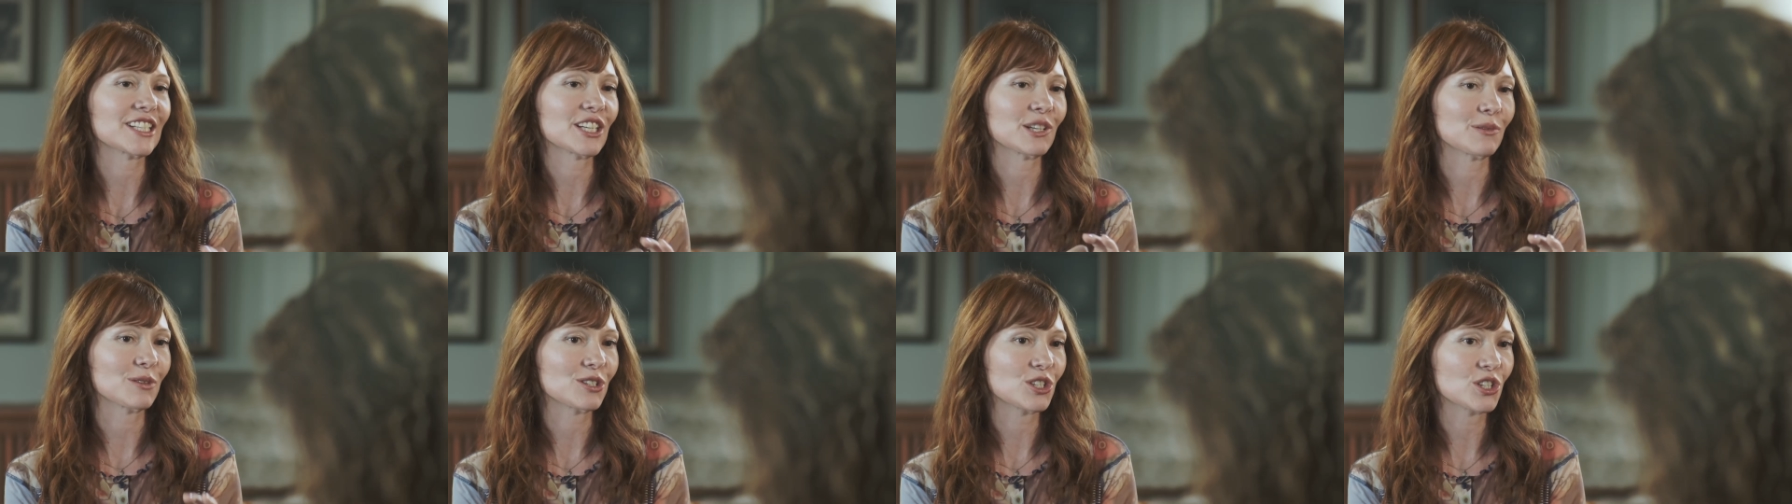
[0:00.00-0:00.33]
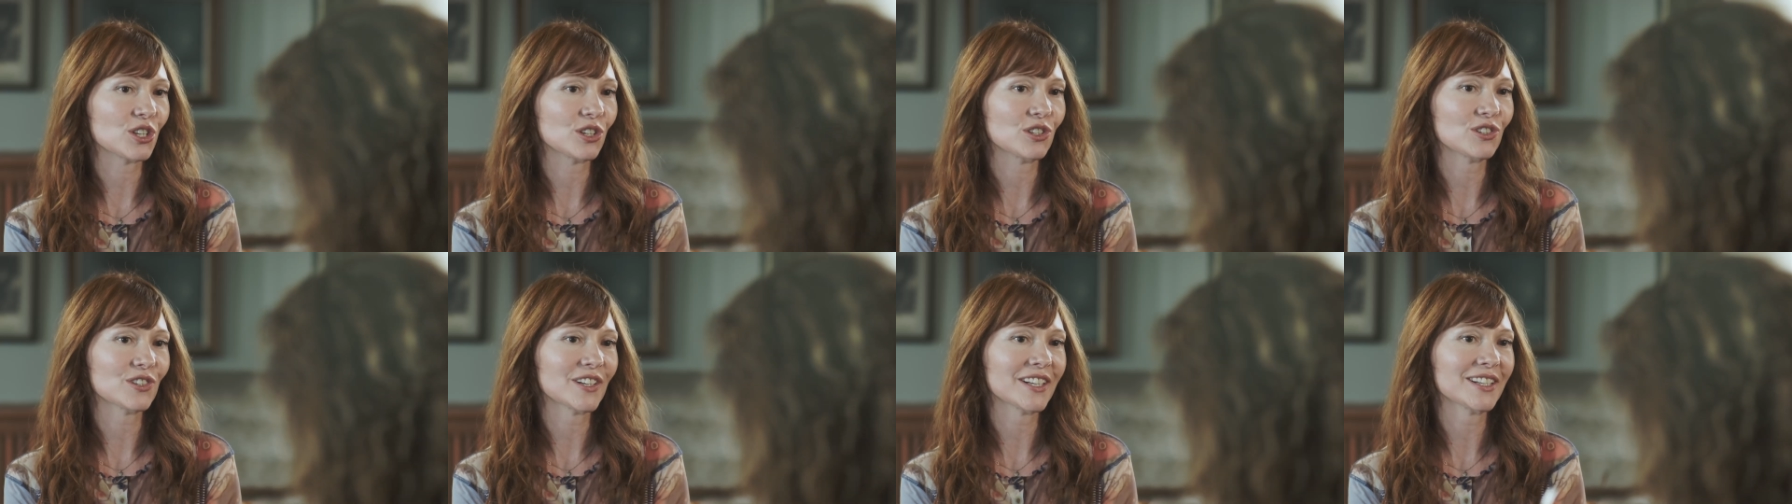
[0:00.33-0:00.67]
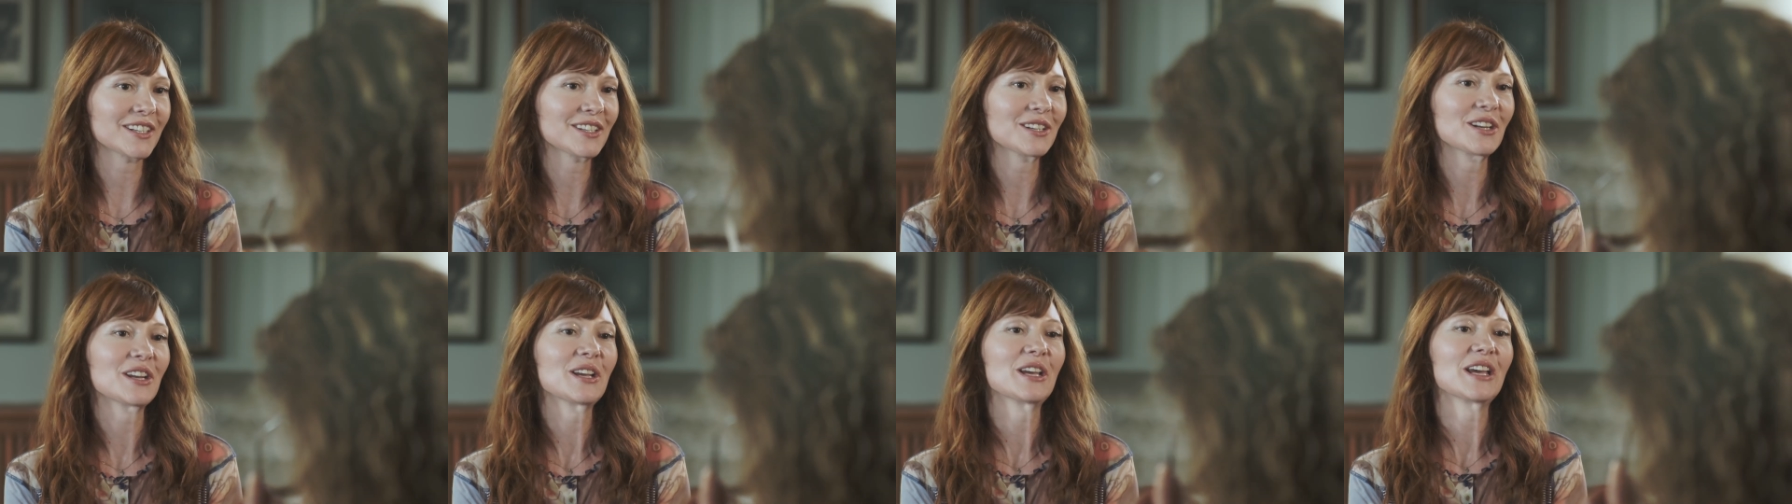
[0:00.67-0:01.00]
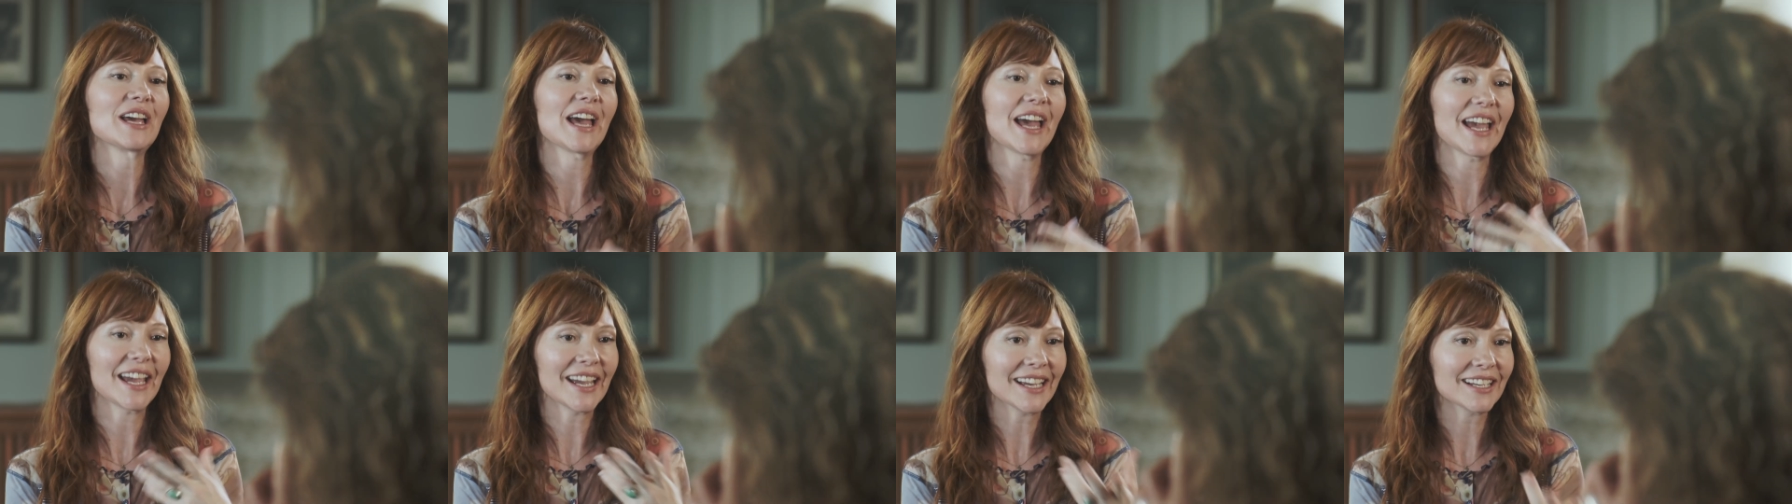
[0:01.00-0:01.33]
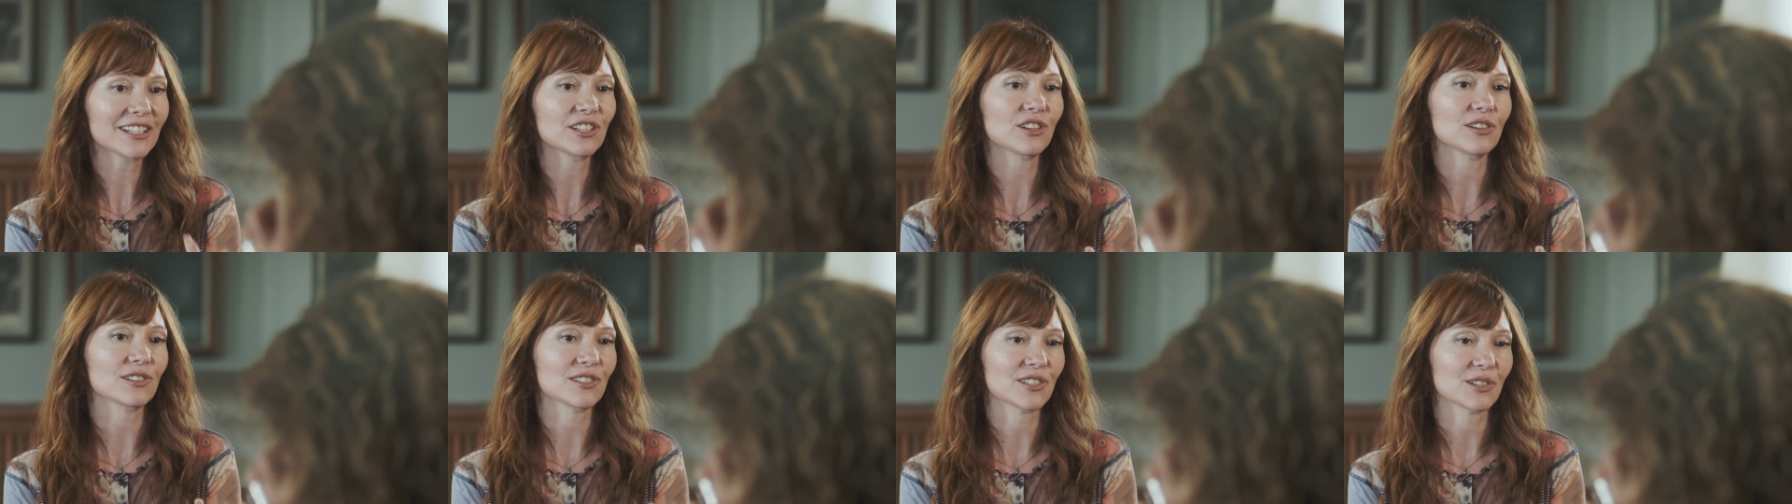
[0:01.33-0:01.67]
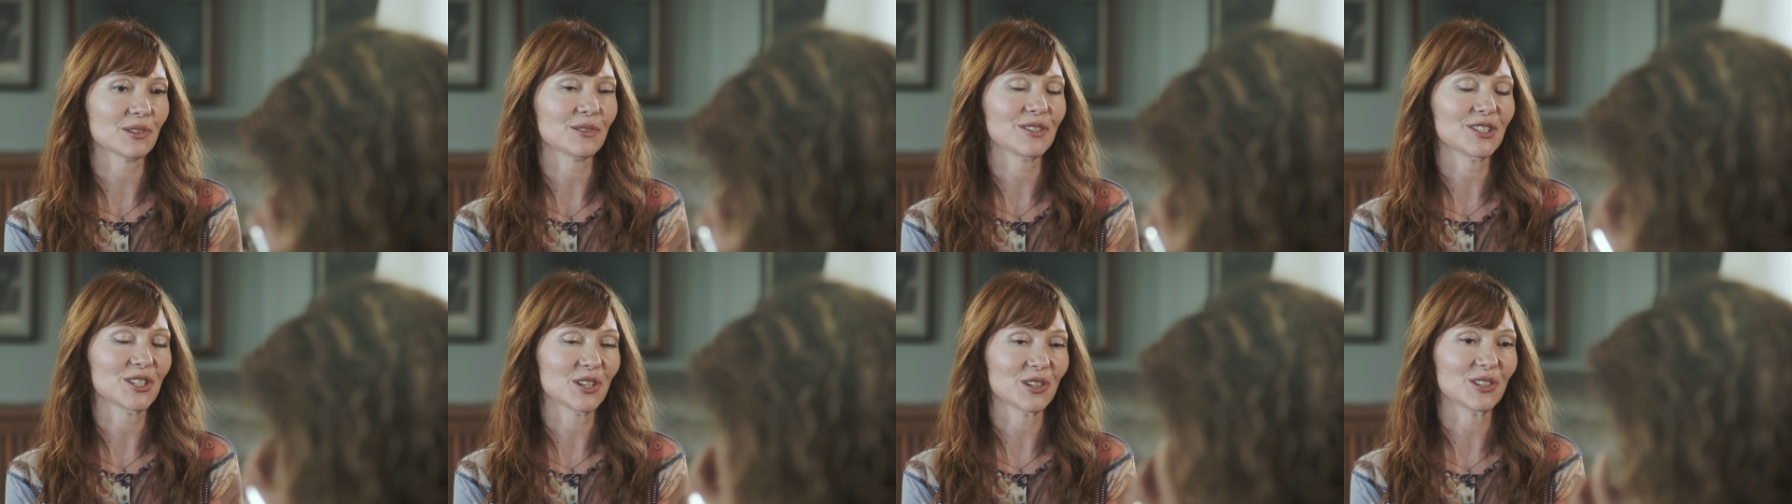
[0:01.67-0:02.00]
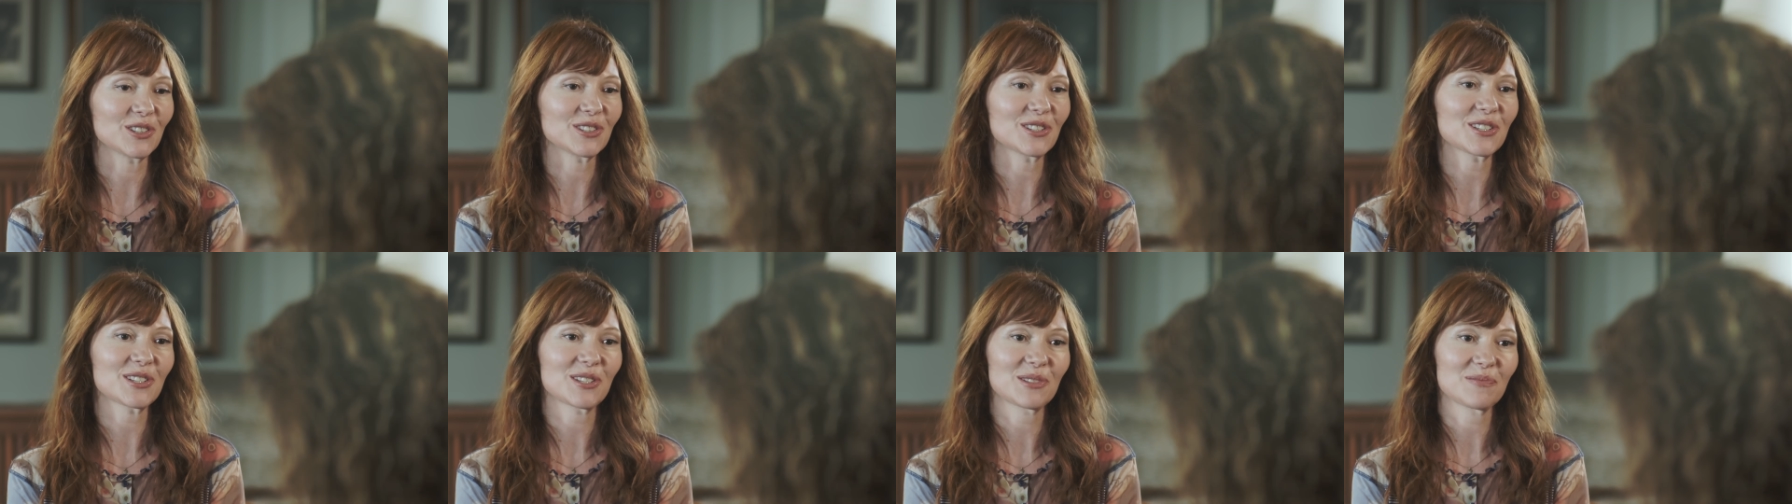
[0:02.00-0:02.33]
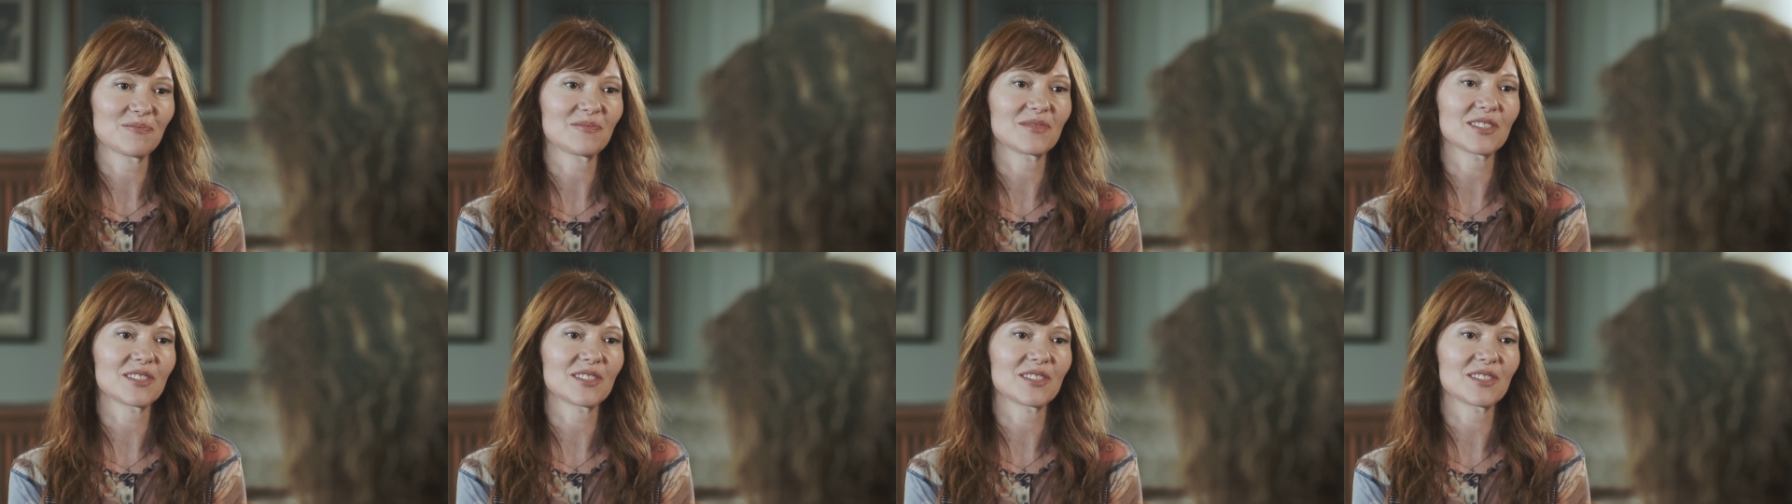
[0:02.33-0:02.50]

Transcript: with children mm. and also adults.